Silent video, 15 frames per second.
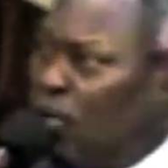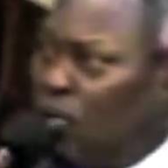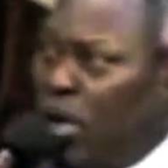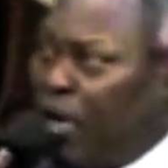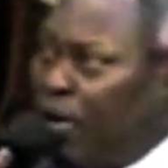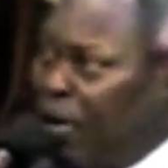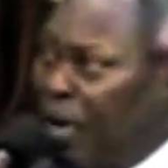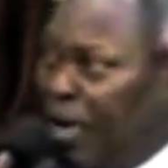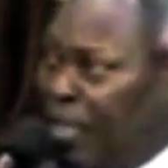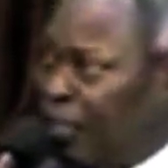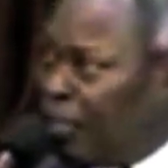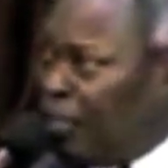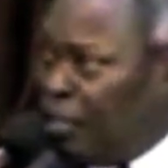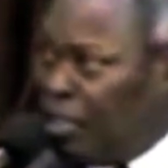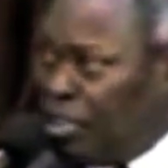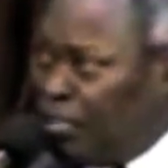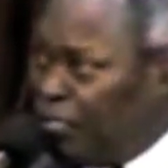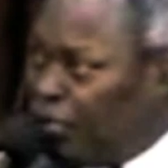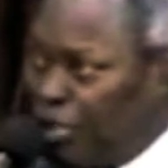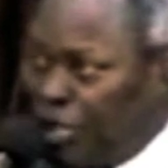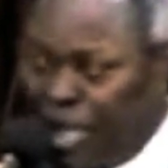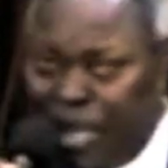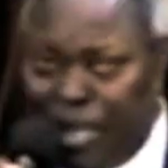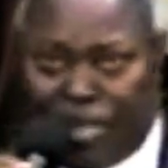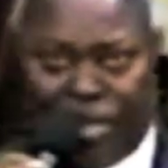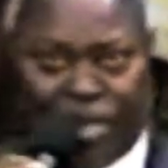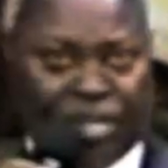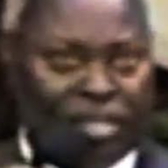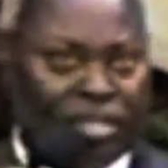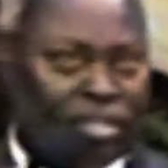we're in relationship
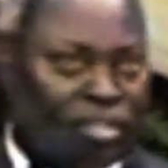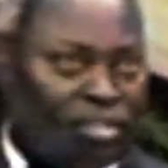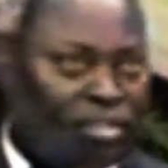together.